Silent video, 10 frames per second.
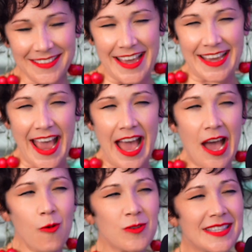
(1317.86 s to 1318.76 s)
Like
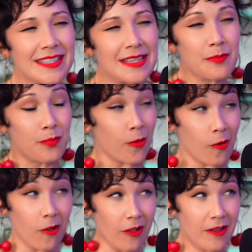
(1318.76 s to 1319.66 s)
how
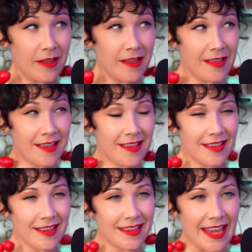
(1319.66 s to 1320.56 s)
simple
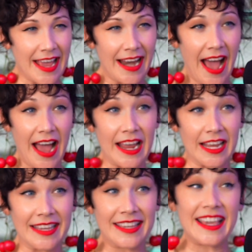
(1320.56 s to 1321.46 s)
can I
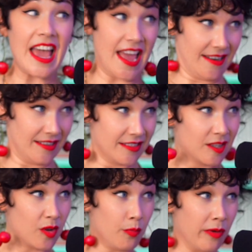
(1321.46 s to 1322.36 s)
get
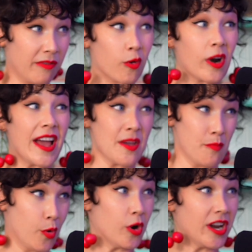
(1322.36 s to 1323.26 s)
mm-hmm. before I
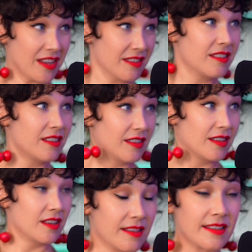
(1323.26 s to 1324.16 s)
am boring? Yep.
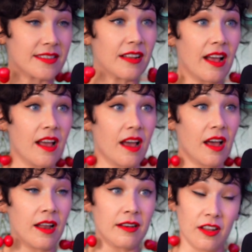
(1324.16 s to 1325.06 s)
That's a,
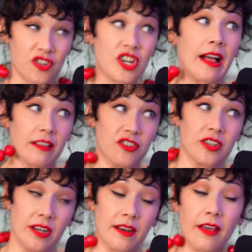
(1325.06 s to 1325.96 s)
an, a challenge
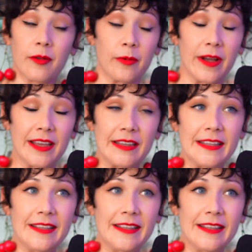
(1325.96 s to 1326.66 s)
in another way